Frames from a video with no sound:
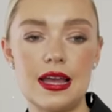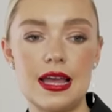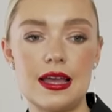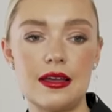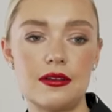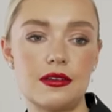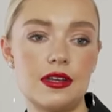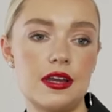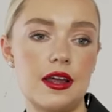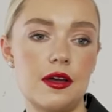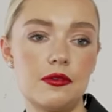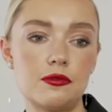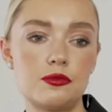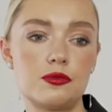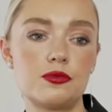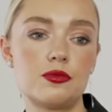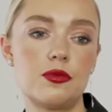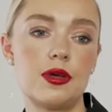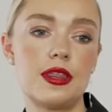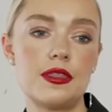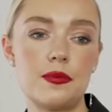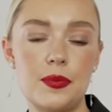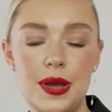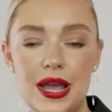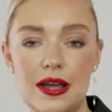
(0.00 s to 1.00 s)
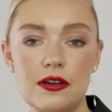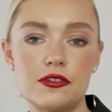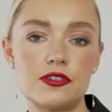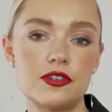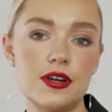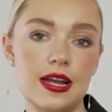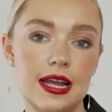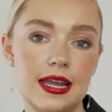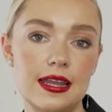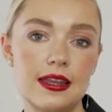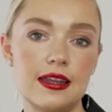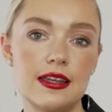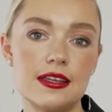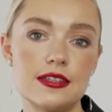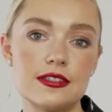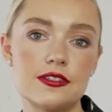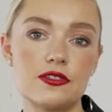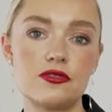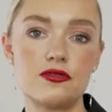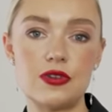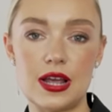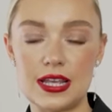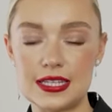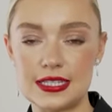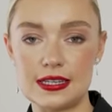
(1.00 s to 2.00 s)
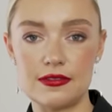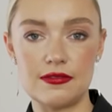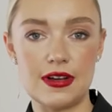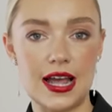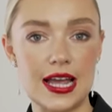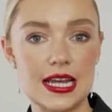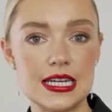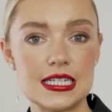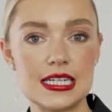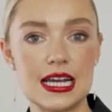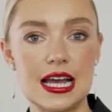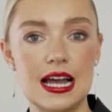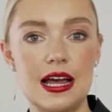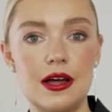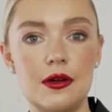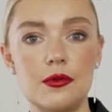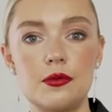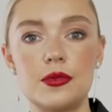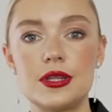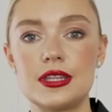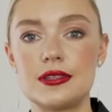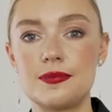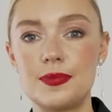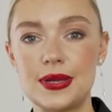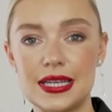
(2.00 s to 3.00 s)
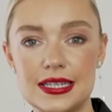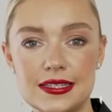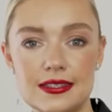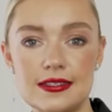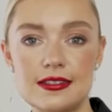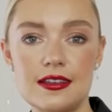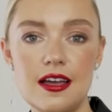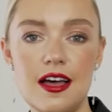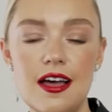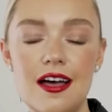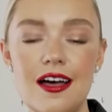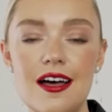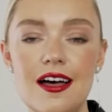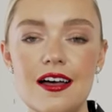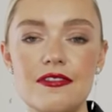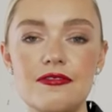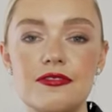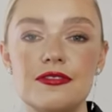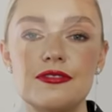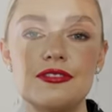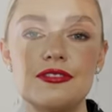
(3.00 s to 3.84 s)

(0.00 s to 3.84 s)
it, you know, with a pair of trainers, dress it right down with a big scarf,